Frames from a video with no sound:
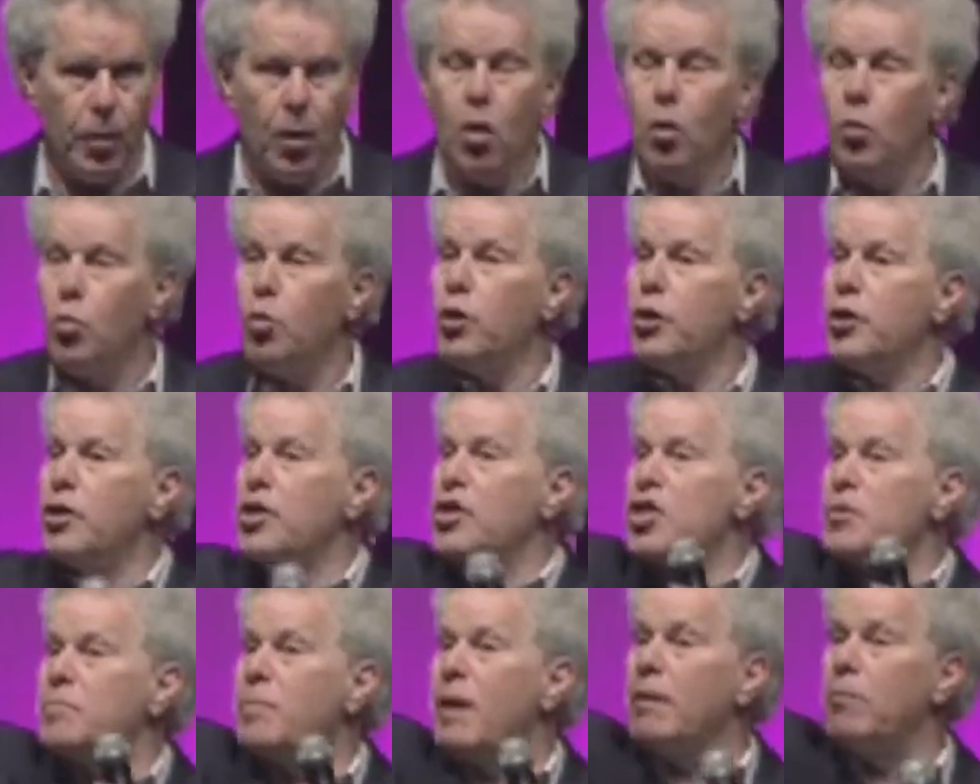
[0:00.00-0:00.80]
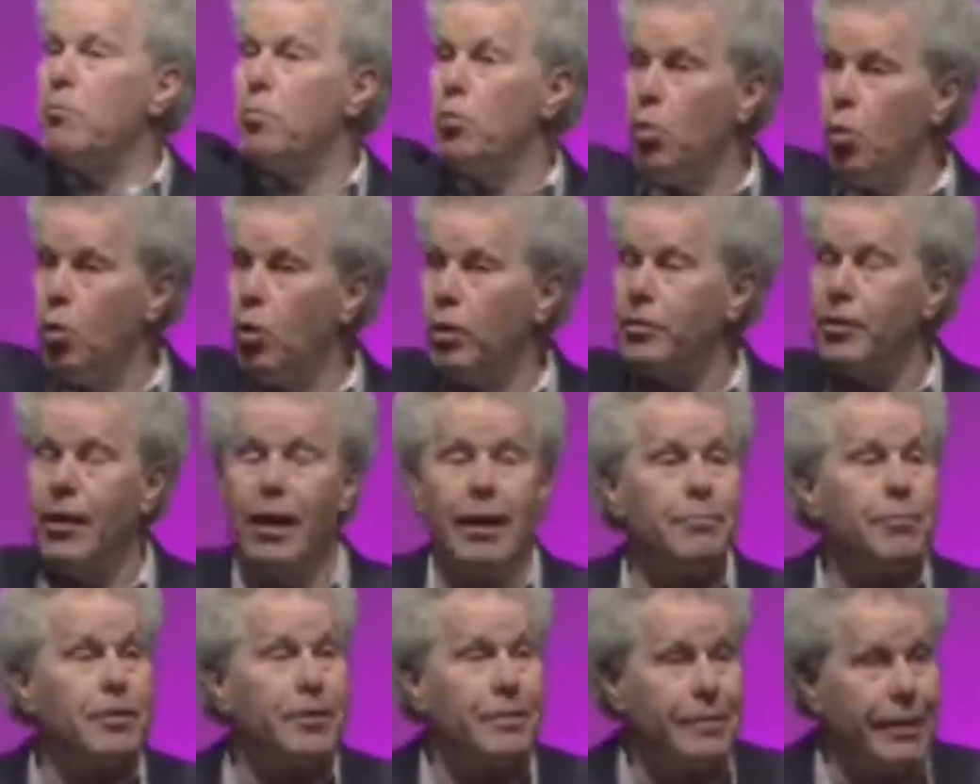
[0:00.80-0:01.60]
We're going to spend more
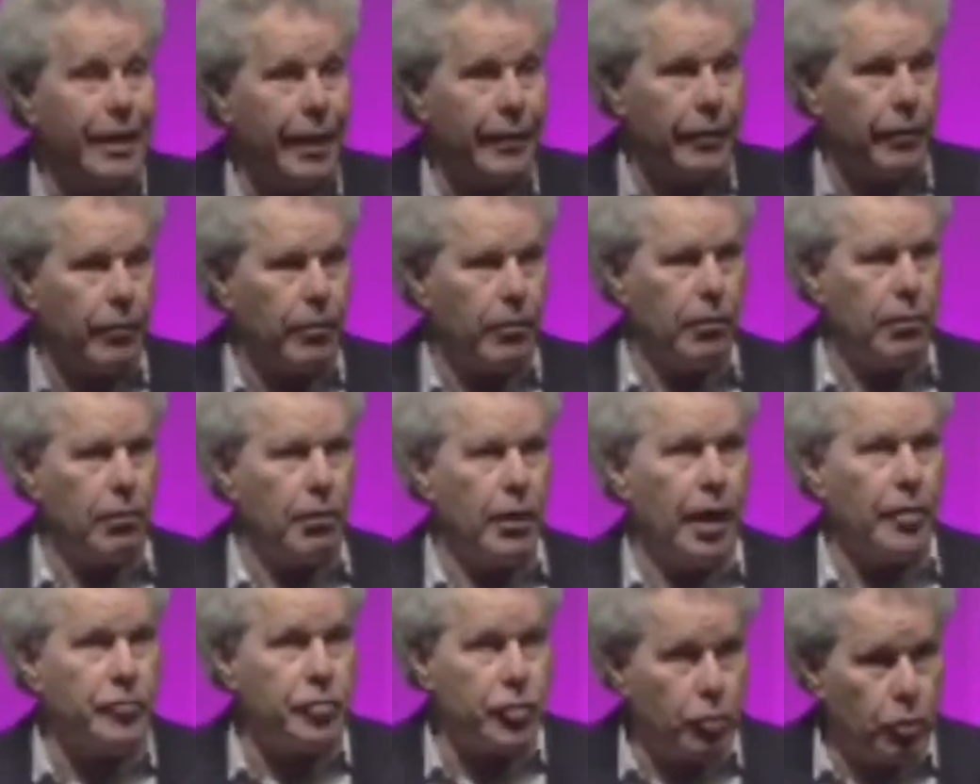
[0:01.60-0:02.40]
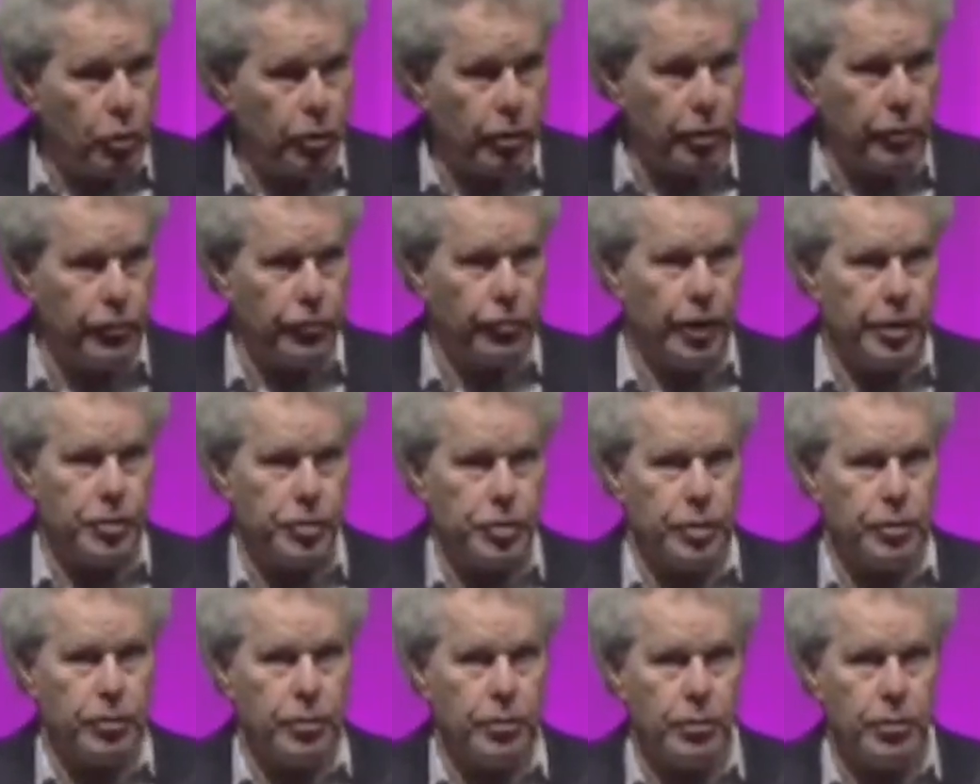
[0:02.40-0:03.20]
time together as an
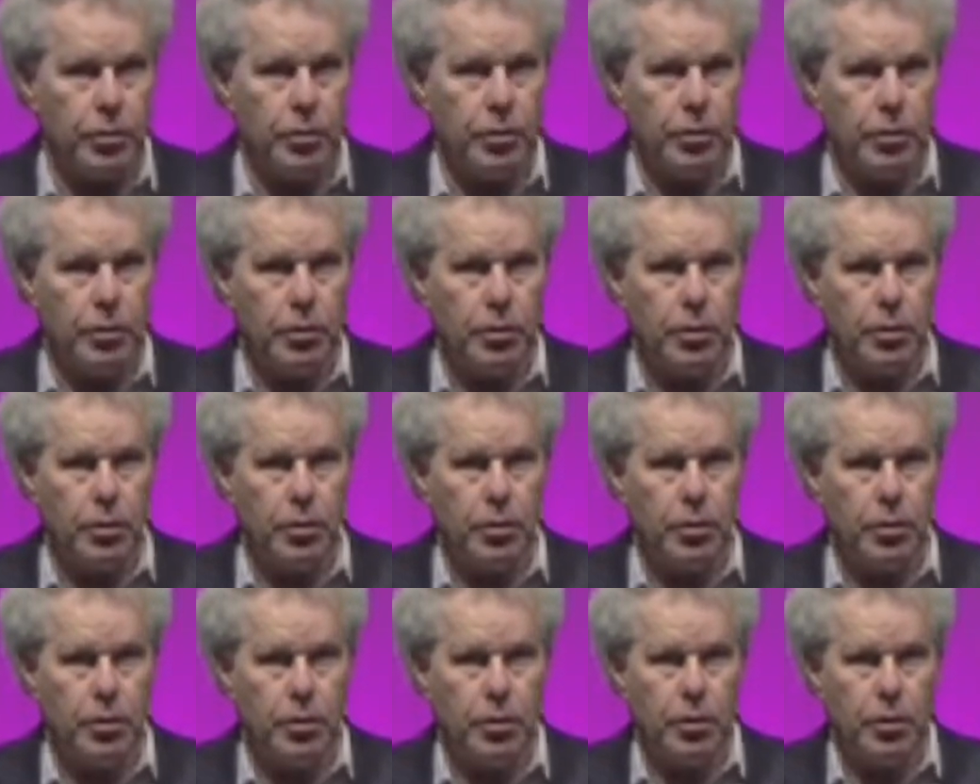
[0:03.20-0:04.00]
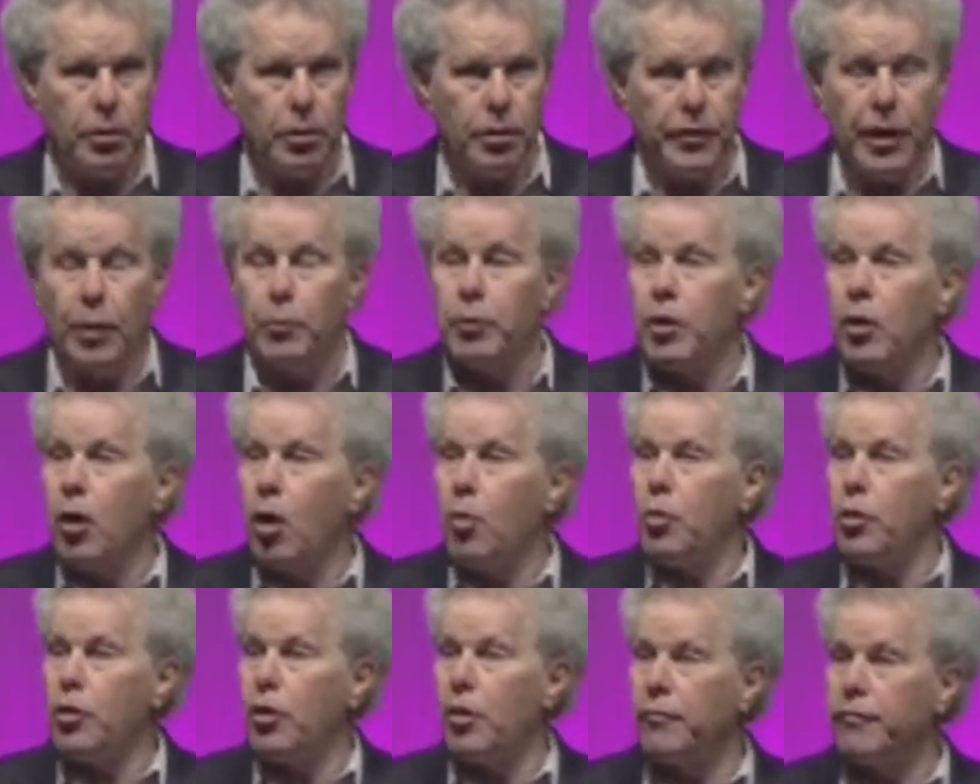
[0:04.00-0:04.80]
organization than we are
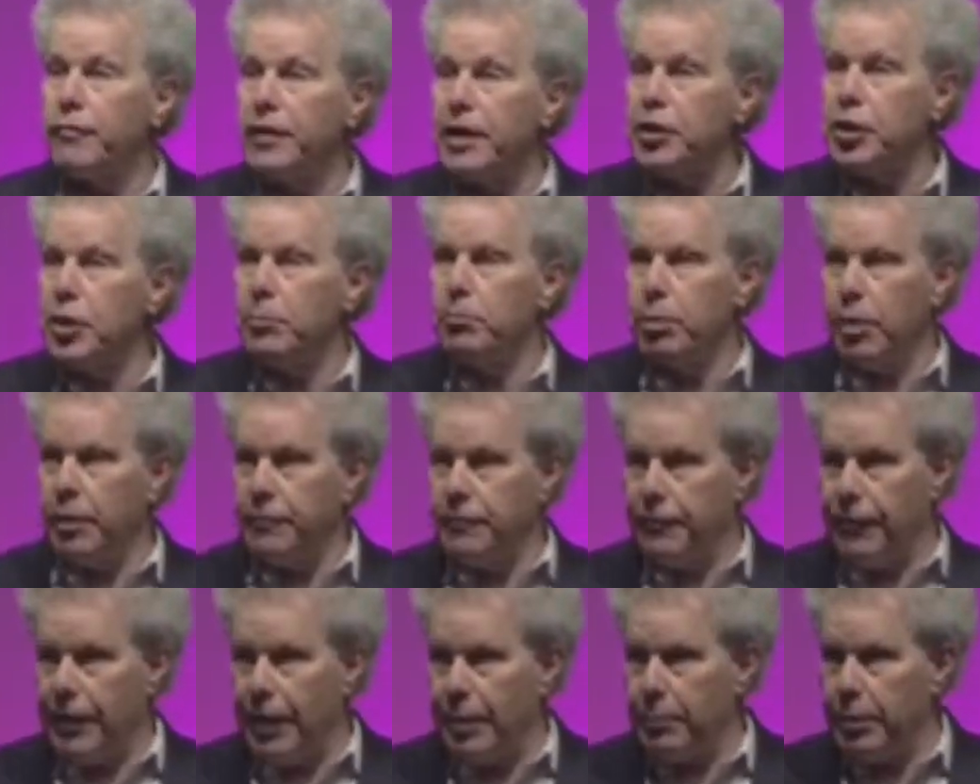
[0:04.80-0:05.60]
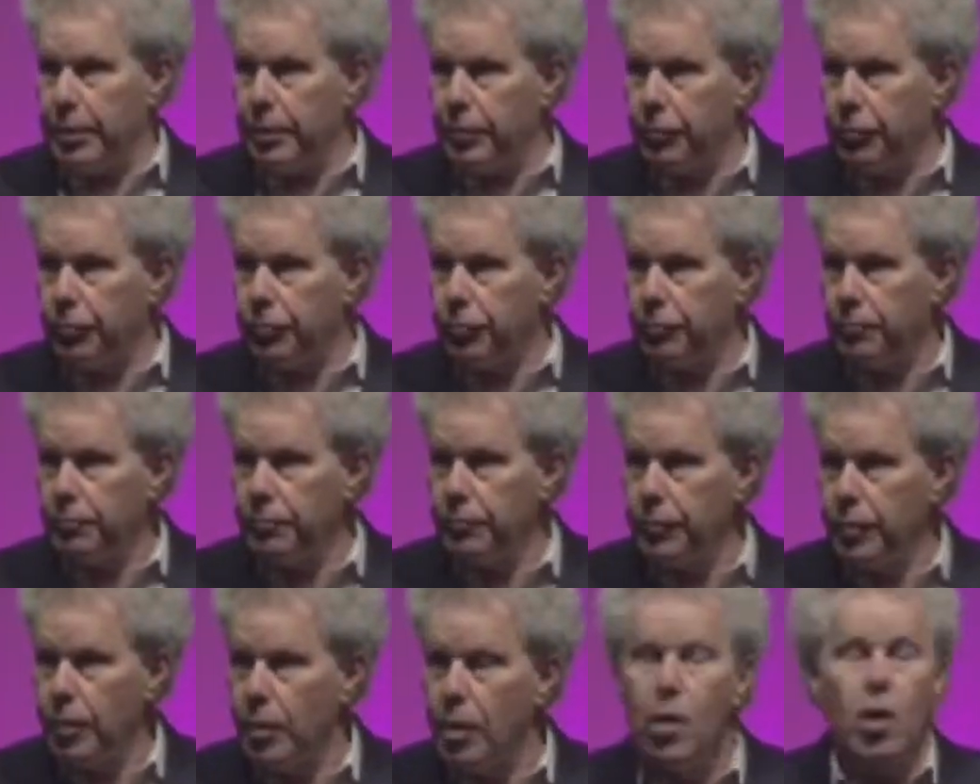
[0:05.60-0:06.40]
with our flesh and blood families.
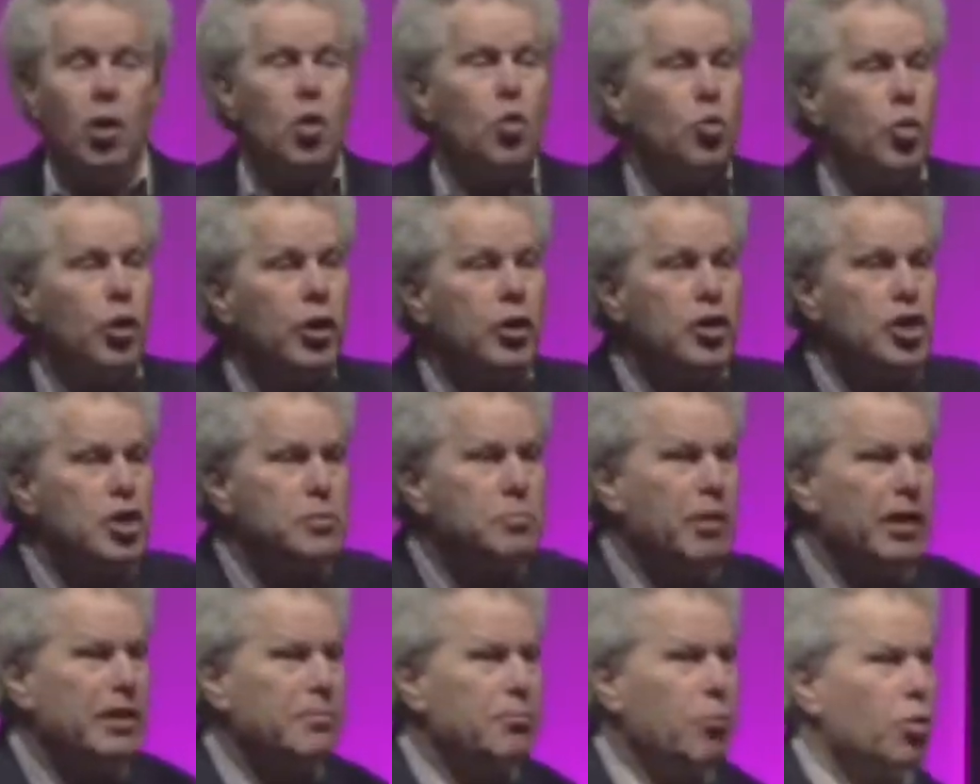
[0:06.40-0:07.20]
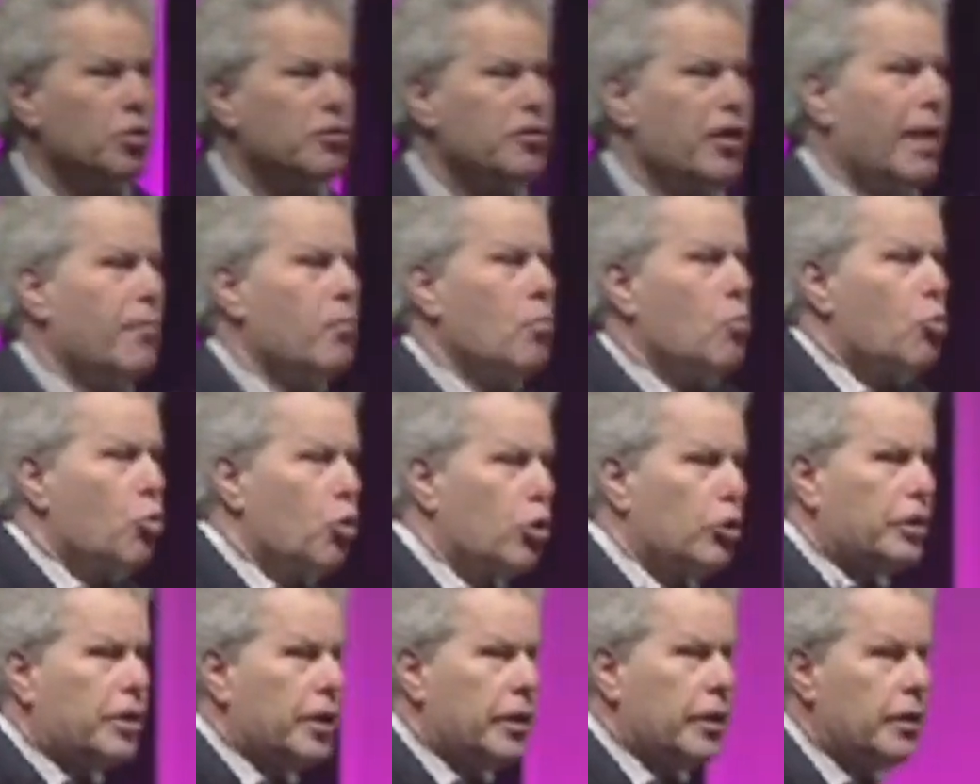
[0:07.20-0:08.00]
We're going to spend more time
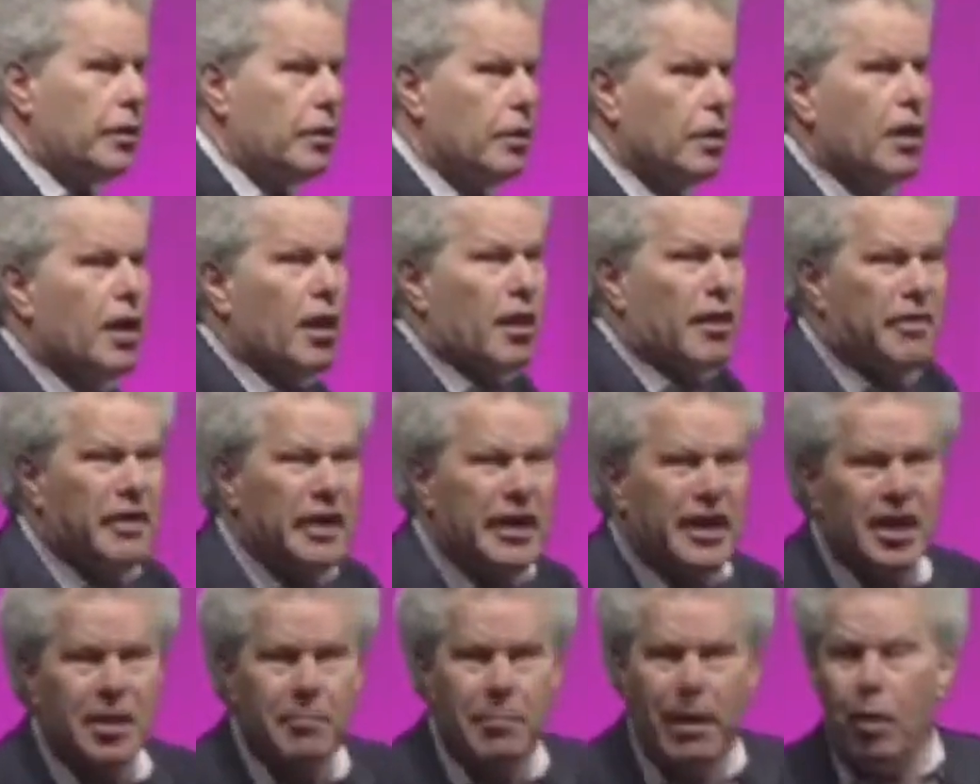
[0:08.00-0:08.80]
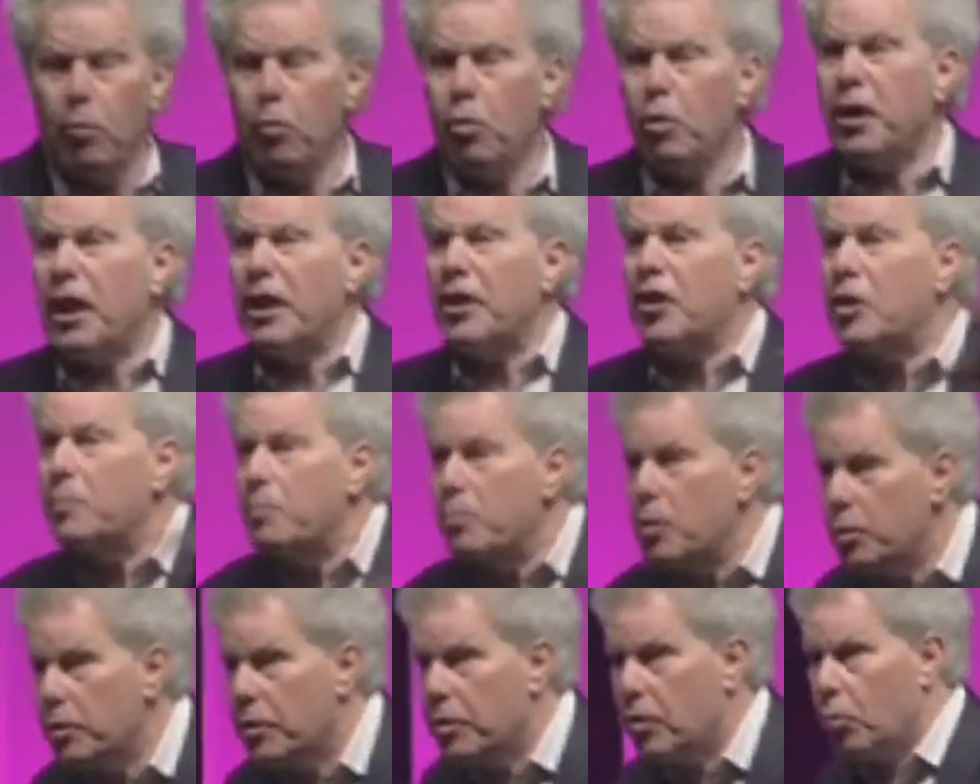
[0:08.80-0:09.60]
working, thinking about work, and
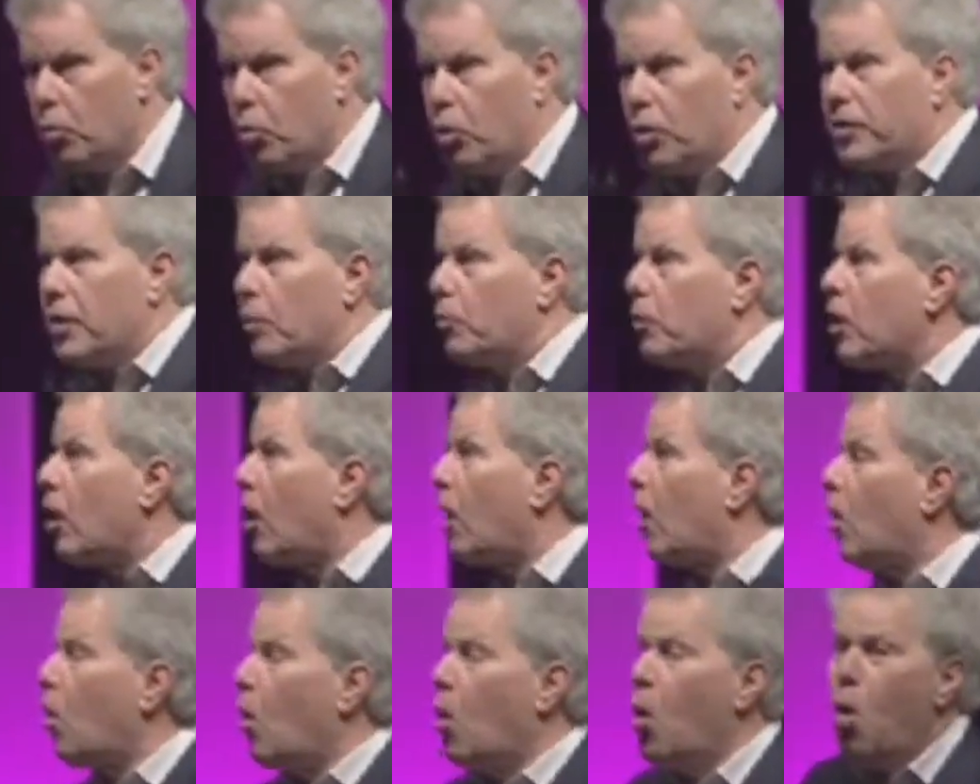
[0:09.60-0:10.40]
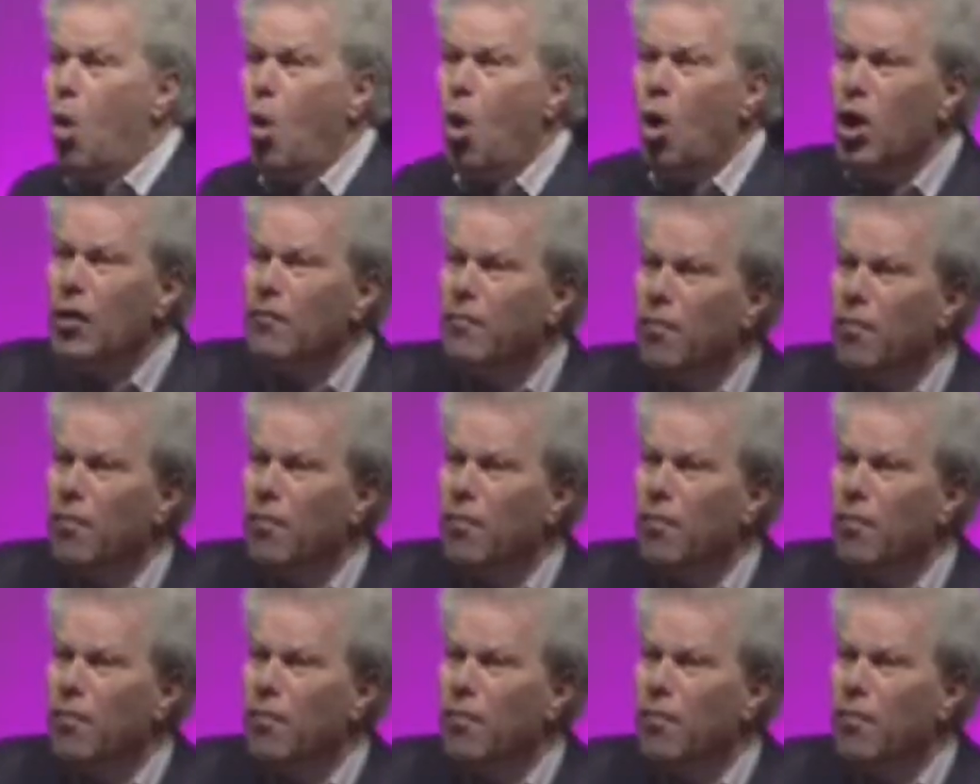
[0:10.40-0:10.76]
commuting to work than we are all of